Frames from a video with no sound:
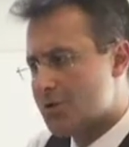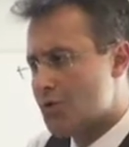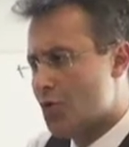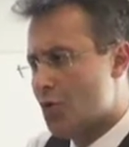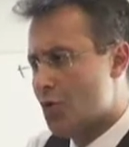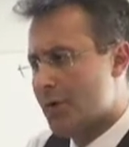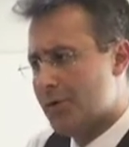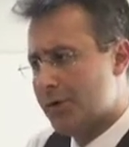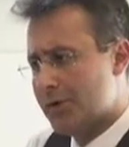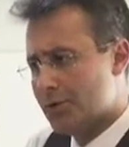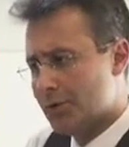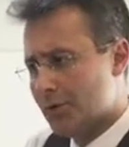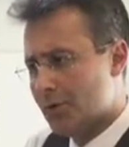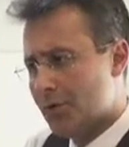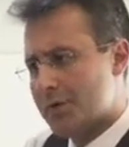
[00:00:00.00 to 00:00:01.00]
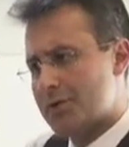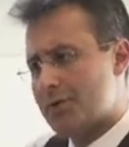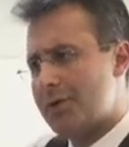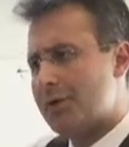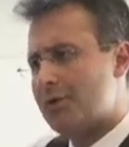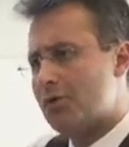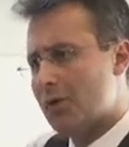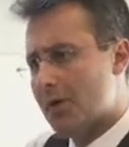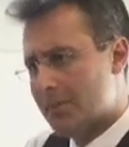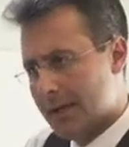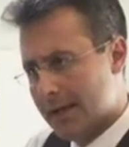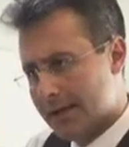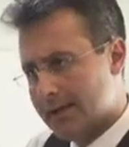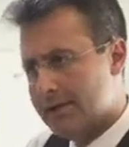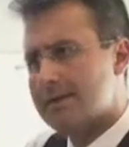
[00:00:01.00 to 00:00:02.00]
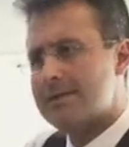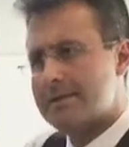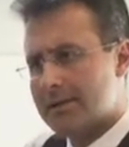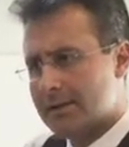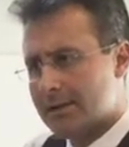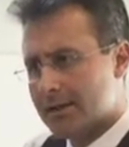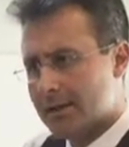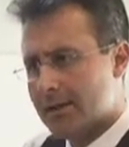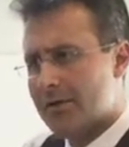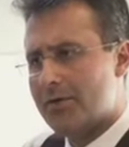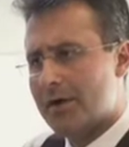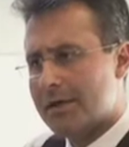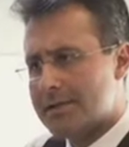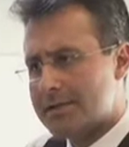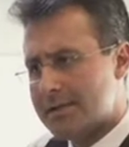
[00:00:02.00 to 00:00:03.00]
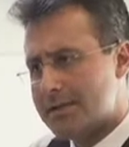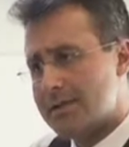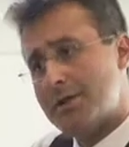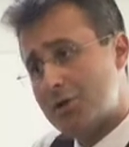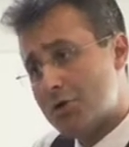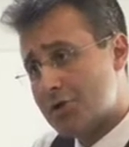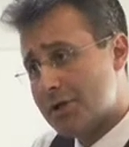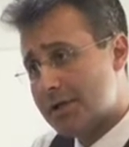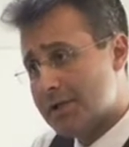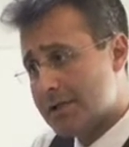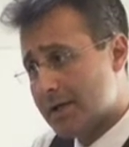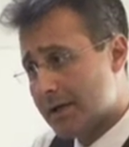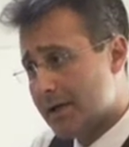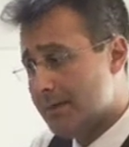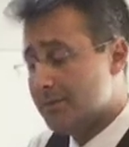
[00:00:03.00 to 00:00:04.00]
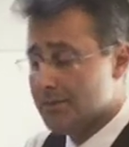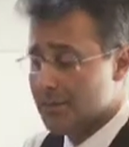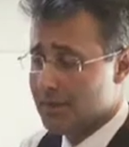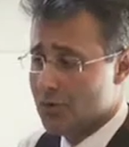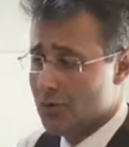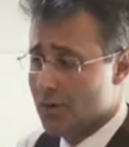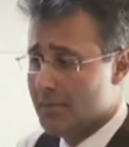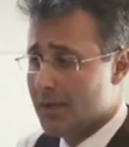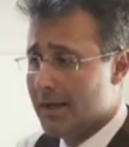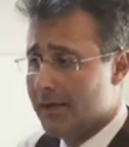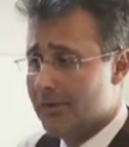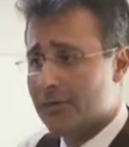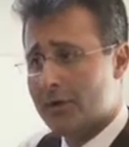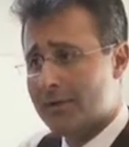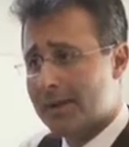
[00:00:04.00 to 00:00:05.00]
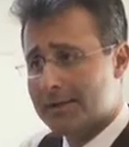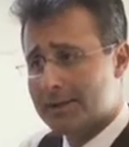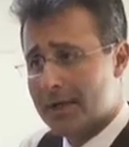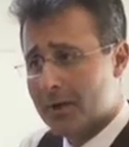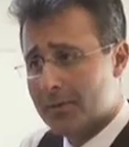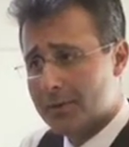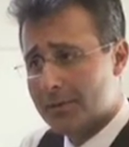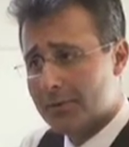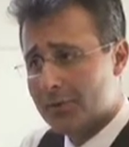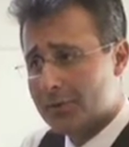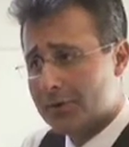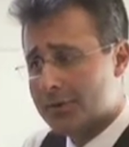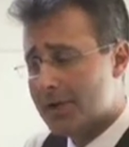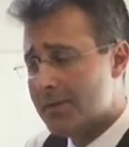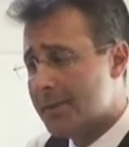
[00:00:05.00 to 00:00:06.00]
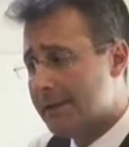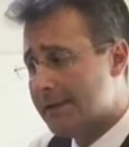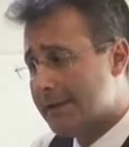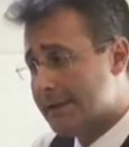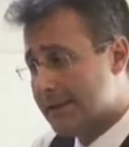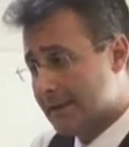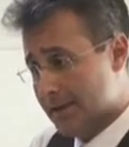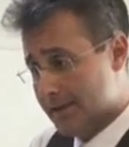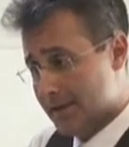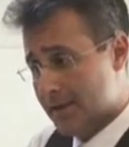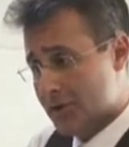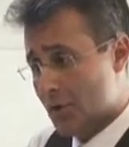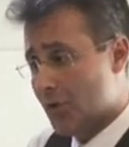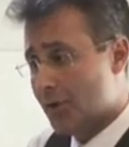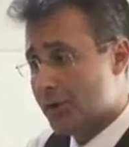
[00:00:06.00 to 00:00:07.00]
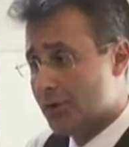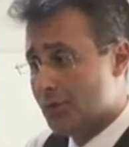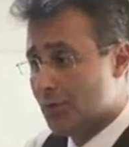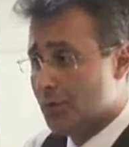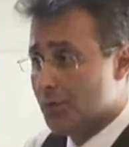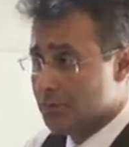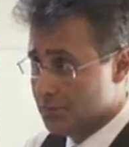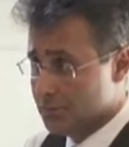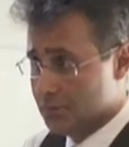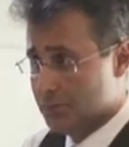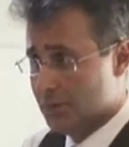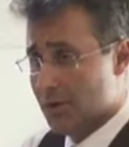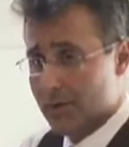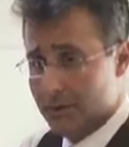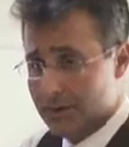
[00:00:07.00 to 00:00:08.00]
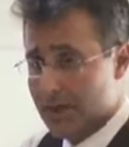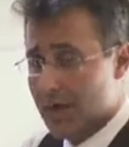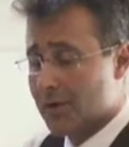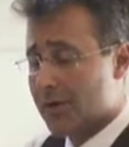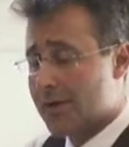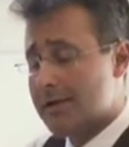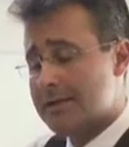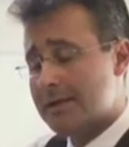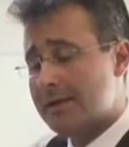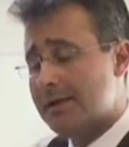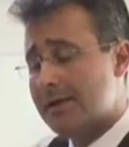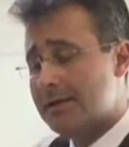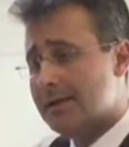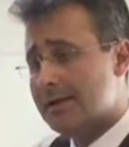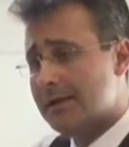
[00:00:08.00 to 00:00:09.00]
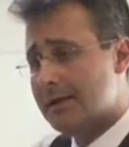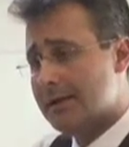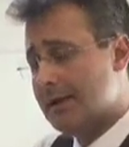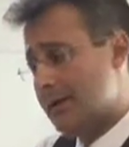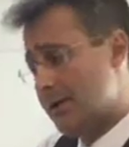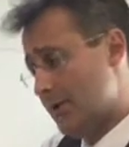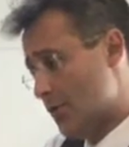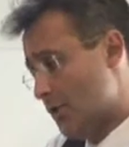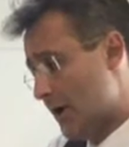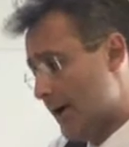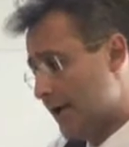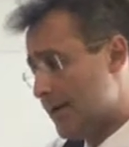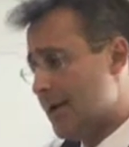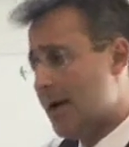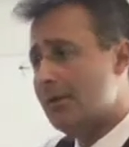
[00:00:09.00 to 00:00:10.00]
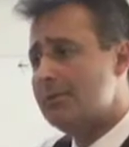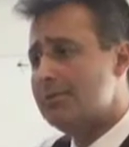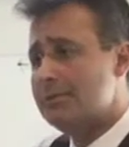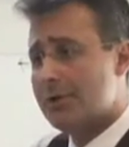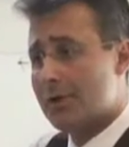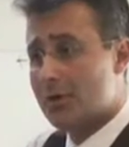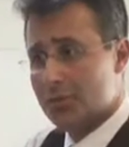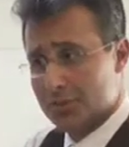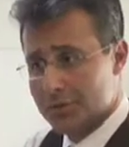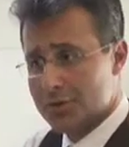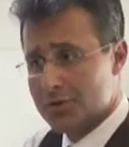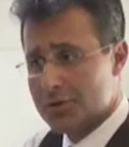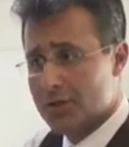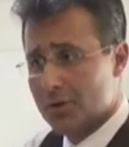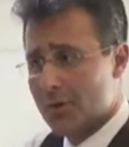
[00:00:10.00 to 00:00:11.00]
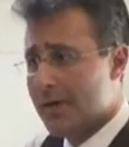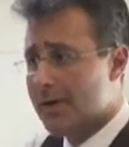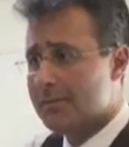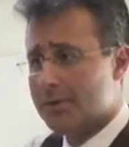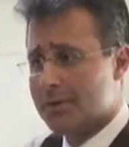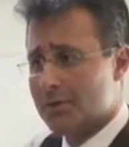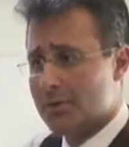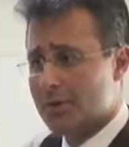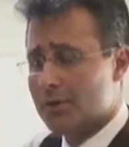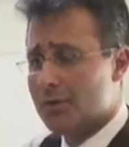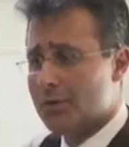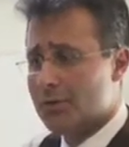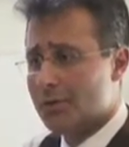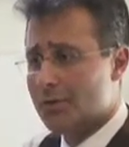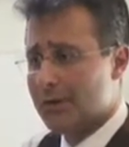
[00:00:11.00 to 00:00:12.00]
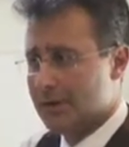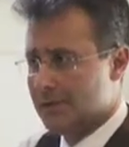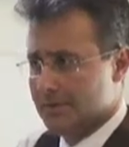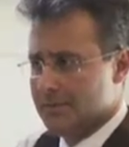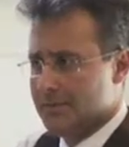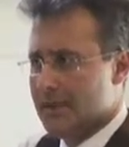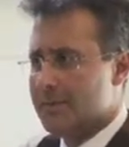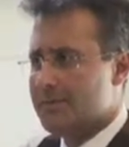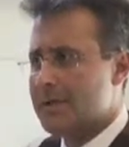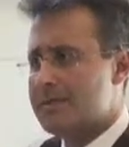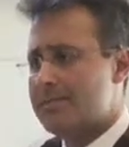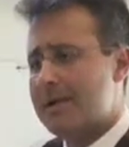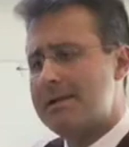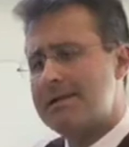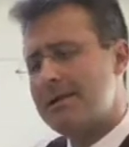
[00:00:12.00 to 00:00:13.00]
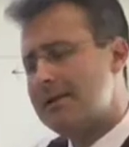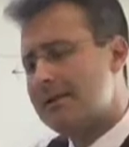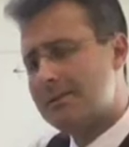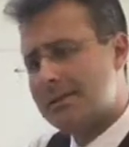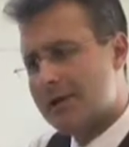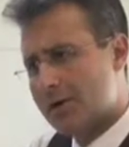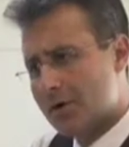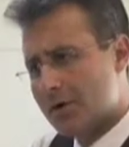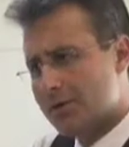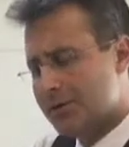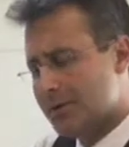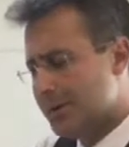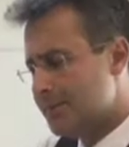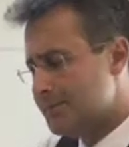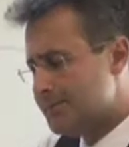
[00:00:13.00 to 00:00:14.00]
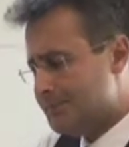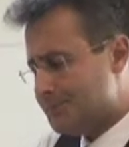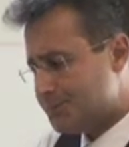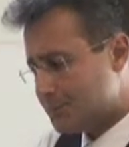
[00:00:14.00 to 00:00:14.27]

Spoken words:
So what we need to do is we need to apply a certain degree of anesthesia. Usually is a cream that you apply for about an hour before the treatment. Then you go into, in our case, the theater. You're lying down, you're still awake, but you're not going to feel that much pain. It's a little bit uncomfortable.